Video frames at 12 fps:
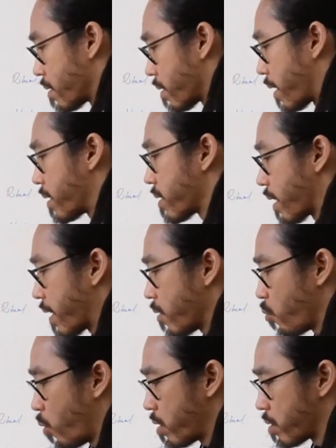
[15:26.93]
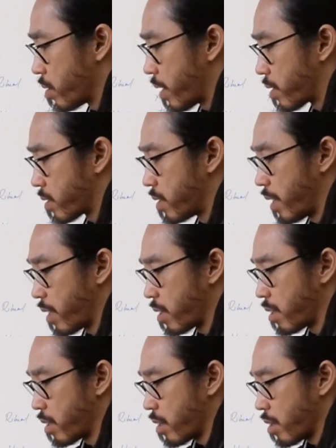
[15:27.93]
And is it any wonder that
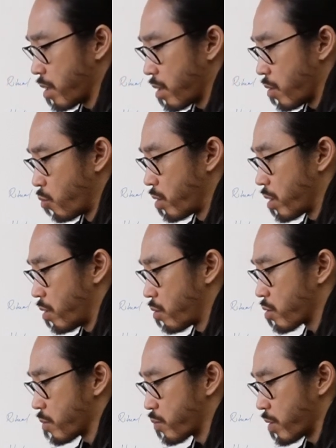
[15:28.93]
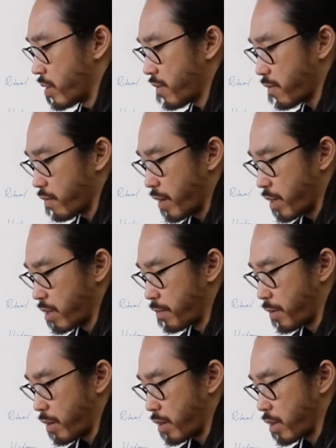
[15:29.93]
today we are also proliferated
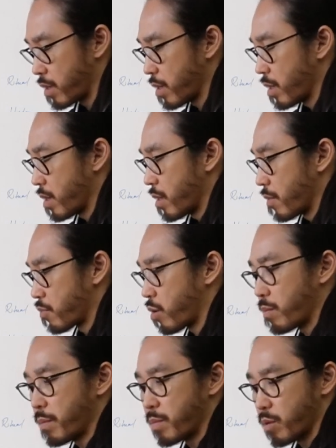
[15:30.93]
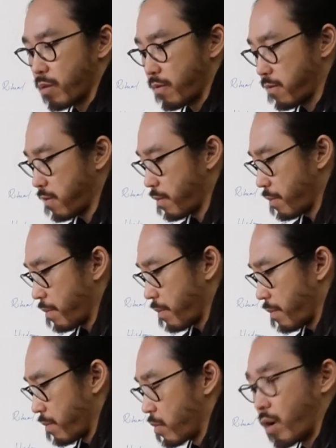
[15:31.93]
by problems of
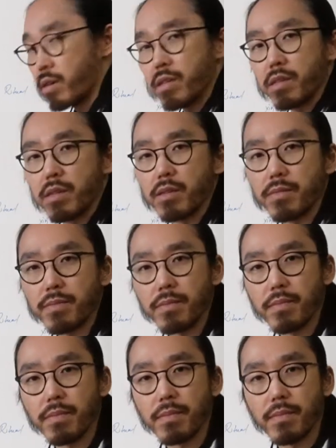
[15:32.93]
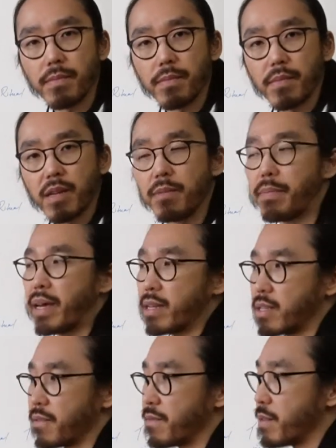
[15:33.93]
narcissism,
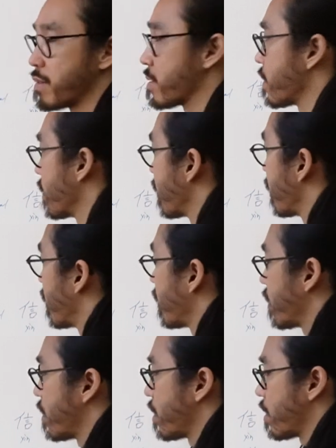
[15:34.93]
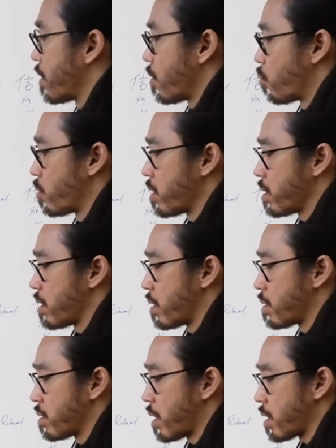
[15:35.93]
competitiveness? We
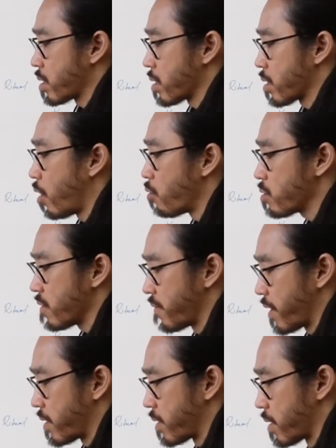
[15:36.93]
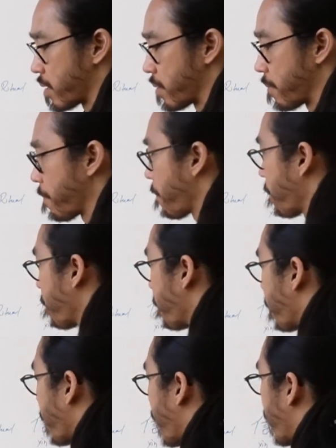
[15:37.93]
are not cultivating
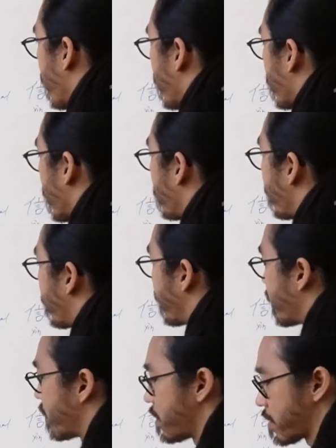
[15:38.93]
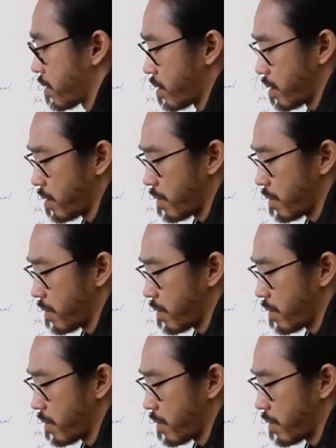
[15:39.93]
some of these